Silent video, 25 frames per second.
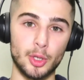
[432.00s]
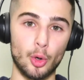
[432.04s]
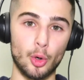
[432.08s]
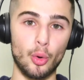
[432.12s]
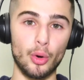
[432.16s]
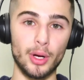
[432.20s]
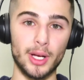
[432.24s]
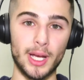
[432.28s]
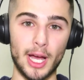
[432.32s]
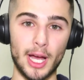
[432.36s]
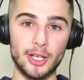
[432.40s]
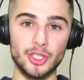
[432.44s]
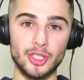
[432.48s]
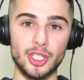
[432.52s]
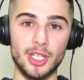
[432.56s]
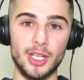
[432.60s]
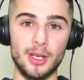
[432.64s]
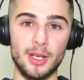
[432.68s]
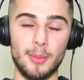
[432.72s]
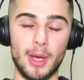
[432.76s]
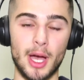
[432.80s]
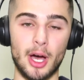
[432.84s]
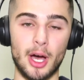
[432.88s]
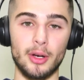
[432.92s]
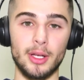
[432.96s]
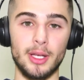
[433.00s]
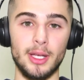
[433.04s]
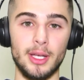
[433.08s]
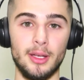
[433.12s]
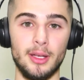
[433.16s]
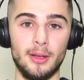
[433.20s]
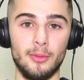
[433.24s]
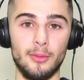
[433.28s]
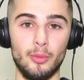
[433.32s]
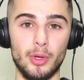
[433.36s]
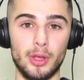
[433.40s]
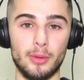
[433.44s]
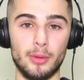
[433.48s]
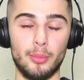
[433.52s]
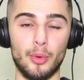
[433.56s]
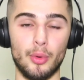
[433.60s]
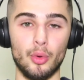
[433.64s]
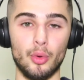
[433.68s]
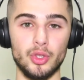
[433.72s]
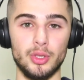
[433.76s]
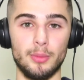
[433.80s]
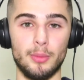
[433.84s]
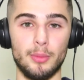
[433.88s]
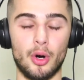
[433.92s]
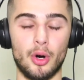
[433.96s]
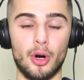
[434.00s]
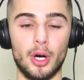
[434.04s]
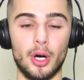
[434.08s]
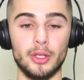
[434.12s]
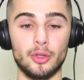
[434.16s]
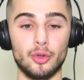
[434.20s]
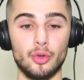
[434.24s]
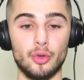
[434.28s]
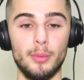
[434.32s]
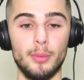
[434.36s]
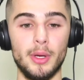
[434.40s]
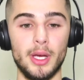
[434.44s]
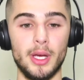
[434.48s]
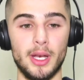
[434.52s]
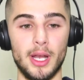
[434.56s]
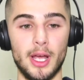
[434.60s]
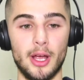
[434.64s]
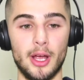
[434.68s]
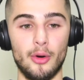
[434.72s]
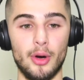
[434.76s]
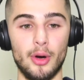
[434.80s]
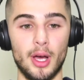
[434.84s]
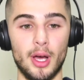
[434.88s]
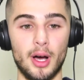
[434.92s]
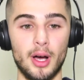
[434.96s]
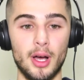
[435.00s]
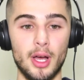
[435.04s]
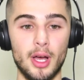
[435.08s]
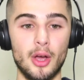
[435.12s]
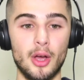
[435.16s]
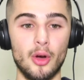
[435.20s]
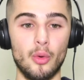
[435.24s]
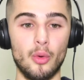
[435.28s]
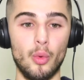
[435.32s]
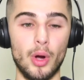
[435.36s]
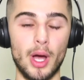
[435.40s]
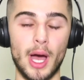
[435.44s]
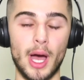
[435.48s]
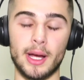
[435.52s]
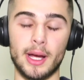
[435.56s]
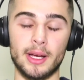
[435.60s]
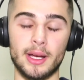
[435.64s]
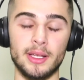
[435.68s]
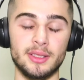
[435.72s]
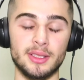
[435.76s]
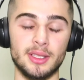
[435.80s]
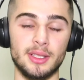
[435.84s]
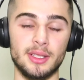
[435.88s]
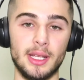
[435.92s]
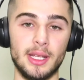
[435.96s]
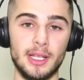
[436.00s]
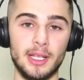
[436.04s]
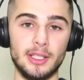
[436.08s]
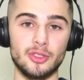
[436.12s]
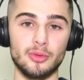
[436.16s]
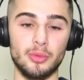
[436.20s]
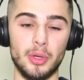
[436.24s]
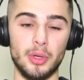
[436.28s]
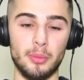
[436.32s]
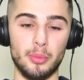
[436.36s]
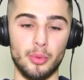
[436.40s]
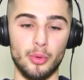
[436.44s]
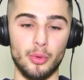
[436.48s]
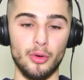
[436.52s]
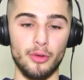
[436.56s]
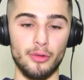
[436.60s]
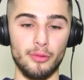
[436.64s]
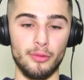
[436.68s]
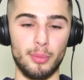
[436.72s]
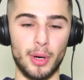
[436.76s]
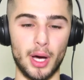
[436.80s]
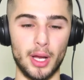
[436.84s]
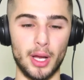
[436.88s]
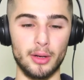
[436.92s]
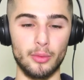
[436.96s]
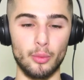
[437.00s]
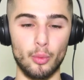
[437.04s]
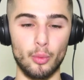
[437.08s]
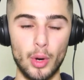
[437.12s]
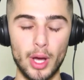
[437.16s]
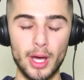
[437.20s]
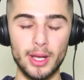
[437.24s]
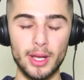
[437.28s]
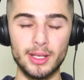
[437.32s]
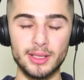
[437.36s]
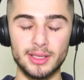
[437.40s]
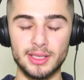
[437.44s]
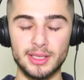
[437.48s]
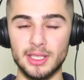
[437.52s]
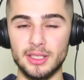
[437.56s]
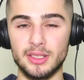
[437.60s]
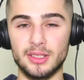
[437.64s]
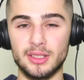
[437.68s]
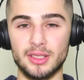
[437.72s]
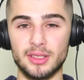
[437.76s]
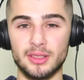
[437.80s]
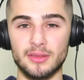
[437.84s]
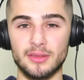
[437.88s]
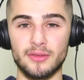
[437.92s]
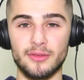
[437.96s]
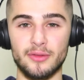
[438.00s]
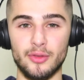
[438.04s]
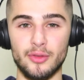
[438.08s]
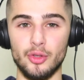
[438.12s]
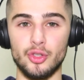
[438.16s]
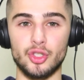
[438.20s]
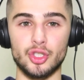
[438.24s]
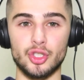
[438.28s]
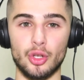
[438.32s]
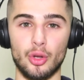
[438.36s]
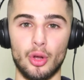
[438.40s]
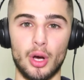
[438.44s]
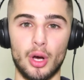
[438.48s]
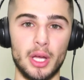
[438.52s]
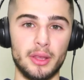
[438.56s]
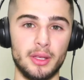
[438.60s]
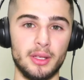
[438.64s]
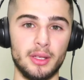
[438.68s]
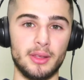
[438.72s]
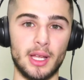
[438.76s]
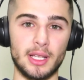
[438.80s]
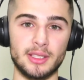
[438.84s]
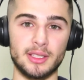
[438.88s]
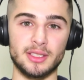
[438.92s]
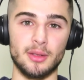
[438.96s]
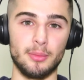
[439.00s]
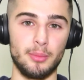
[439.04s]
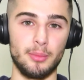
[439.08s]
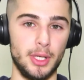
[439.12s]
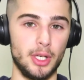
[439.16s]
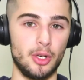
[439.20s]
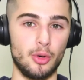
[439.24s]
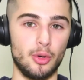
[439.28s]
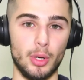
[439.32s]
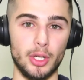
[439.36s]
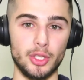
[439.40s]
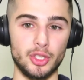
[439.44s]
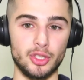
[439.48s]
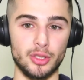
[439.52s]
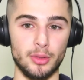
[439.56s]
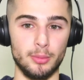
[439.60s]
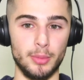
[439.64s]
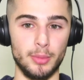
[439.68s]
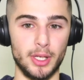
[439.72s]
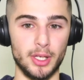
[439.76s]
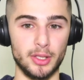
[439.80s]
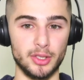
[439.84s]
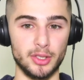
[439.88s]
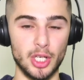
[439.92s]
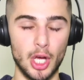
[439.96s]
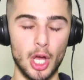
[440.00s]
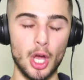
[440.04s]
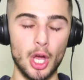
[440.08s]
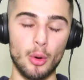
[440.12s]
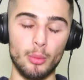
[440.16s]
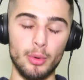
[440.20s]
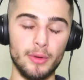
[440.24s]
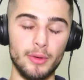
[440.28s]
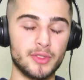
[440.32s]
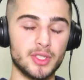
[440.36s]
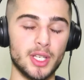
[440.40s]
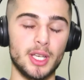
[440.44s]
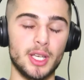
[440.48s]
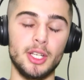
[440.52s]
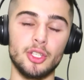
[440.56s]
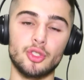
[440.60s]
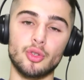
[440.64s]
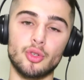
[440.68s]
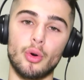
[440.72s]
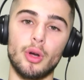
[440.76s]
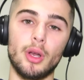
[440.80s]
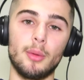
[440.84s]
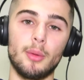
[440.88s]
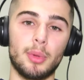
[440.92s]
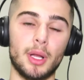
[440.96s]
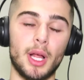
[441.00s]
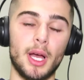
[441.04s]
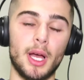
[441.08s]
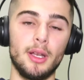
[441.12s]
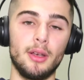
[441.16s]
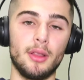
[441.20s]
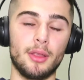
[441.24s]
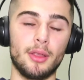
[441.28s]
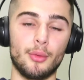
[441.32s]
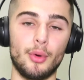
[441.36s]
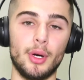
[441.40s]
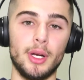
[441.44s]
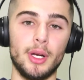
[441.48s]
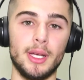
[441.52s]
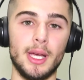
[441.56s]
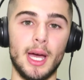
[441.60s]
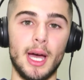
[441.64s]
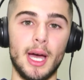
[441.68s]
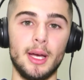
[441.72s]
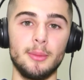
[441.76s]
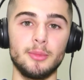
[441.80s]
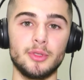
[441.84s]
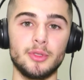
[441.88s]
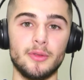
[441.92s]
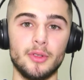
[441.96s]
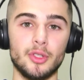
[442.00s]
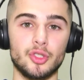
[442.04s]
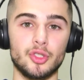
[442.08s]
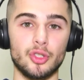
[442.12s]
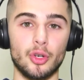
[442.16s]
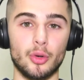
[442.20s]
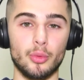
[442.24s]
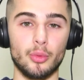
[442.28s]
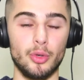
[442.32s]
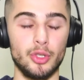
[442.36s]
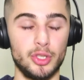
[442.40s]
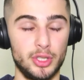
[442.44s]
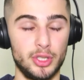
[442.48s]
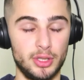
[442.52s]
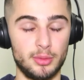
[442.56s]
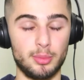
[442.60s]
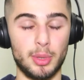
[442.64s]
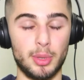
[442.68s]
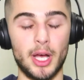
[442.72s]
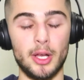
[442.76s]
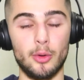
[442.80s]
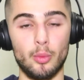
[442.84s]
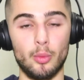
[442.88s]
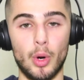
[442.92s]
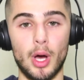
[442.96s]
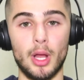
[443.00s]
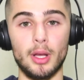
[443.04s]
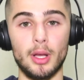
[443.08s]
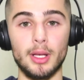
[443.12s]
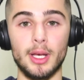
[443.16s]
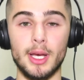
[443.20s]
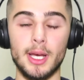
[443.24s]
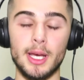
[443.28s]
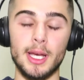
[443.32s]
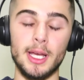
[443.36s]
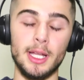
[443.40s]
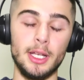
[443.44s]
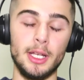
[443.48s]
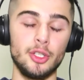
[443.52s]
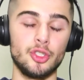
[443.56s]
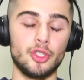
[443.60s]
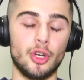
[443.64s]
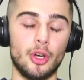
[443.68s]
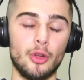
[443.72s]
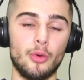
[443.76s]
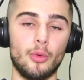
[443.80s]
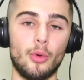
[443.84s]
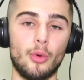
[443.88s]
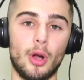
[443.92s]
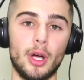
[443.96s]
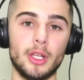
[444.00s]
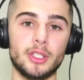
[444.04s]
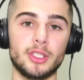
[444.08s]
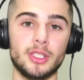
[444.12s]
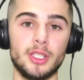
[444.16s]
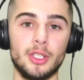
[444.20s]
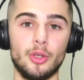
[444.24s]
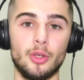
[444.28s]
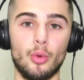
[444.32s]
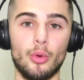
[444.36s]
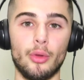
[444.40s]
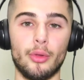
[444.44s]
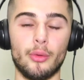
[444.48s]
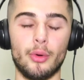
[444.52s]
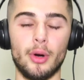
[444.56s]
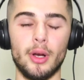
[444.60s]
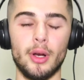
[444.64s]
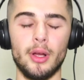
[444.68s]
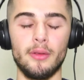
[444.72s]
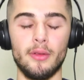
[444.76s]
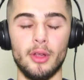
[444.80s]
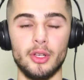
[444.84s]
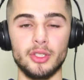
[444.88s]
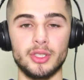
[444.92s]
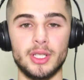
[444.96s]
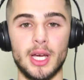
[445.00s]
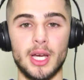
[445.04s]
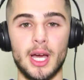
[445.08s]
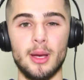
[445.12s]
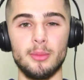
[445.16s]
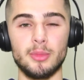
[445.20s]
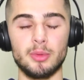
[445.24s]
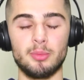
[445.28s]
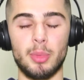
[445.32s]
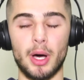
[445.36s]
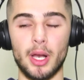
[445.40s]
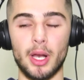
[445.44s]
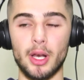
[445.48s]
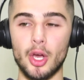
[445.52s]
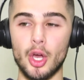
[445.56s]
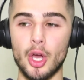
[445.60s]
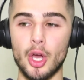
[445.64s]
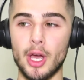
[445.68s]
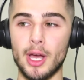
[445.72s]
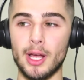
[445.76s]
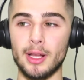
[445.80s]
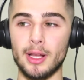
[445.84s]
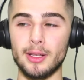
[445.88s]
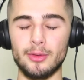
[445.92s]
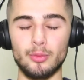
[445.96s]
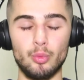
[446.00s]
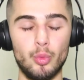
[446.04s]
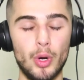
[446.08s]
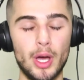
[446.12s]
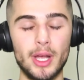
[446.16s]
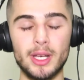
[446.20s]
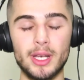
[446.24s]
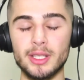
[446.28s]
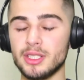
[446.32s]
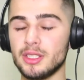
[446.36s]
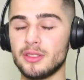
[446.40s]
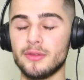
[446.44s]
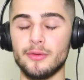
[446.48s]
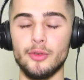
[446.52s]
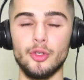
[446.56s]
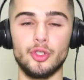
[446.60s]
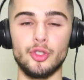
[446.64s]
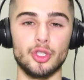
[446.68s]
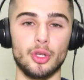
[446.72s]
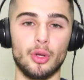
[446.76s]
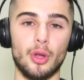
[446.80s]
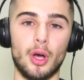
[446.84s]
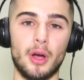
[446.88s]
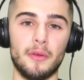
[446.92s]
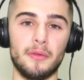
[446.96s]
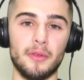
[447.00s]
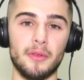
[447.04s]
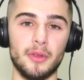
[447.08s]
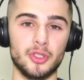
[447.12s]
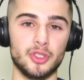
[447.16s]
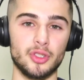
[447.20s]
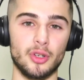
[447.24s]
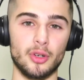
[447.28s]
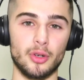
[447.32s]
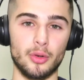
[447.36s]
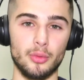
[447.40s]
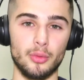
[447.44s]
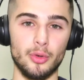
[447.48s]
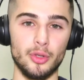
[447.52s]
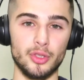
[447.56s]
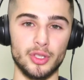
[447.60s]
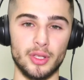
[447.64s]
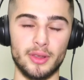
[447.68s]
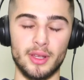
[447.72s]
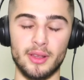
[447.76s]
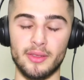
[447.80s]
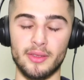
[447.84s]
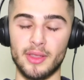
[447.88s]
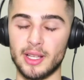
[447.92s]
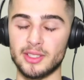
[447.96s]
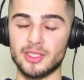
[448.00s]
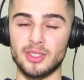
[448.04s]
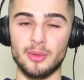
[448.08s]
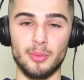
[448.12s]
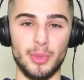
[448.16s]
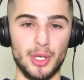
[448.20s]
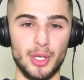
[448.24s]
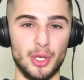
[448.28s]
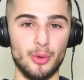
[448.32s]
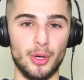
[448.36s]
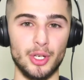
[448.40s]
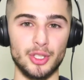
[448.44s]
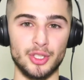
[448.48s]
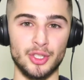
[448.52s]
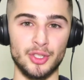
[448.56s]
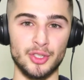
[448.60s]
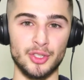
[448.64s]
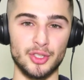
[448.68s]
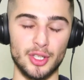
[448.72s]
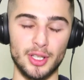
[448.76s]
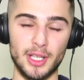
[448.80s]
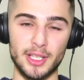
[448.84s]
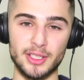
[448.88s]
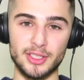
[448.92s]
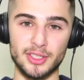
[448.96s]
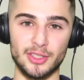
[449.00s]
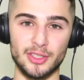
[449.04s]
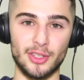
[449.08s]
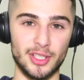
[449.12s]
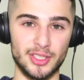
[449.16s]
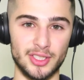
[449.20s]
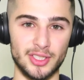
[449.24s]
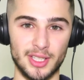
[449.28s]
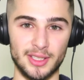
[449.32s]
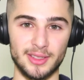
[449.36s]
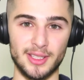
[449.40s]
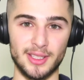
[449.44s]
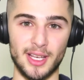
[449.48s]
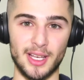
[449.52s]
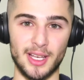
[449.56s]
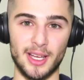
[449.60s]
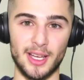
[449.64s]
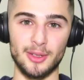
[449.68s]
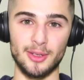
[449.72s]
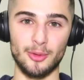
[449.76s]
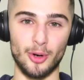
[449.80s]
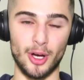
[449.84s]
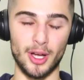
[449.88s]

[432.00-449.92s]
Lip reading: catching him out with balls in behind could be an area where Atkinson needs to improve. But where does his future lie? I think that's the big question, because we've seen he's already played 3 games for the Socceroos and he's played well in his own rights in all 3 of those games. But where does his future lie for the Socceroos? I think that's the big question. So let's dissect that right